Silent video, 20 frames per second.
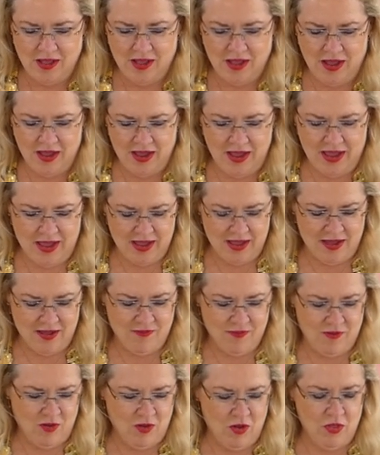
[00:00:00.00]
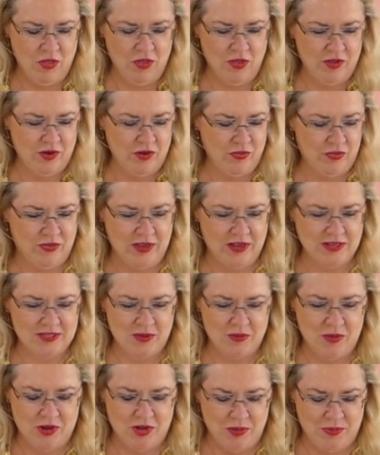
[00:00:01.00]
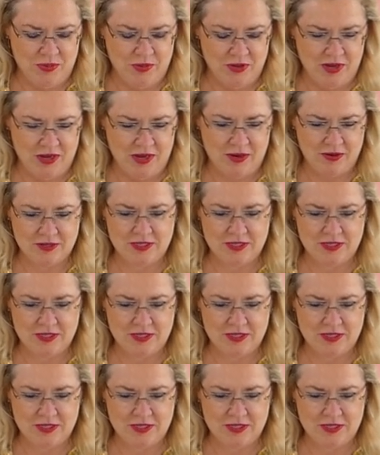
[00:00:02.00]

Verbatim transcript: I have all the little things I wanted to put in here.